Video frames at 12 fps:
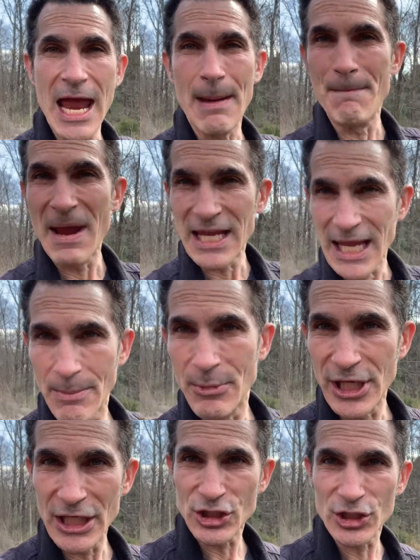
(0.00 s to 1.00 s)
and make
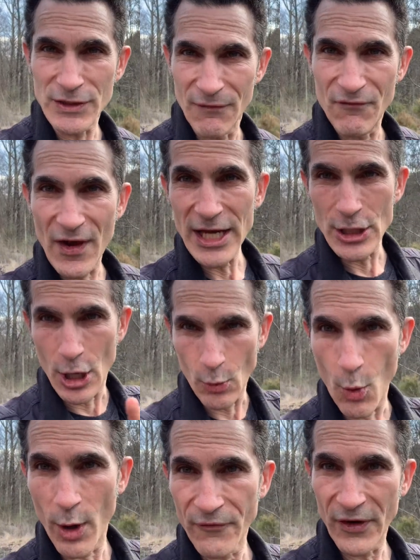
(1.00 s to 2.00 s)
ammunition to fight in our
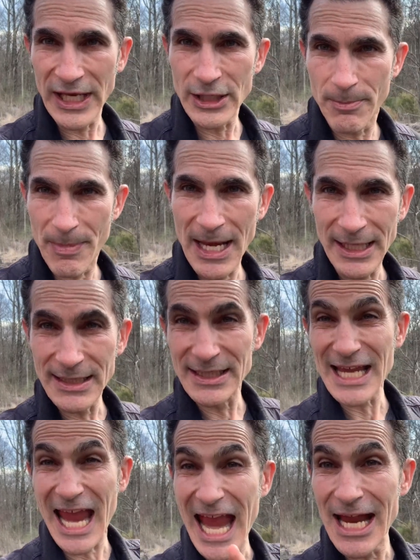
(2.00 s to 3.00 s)
war for
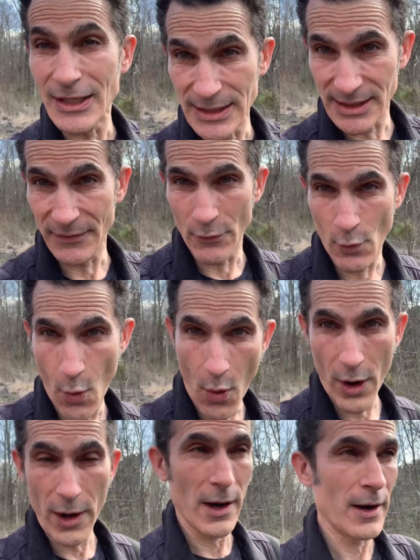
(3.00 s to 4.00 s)
independence and the Civil War.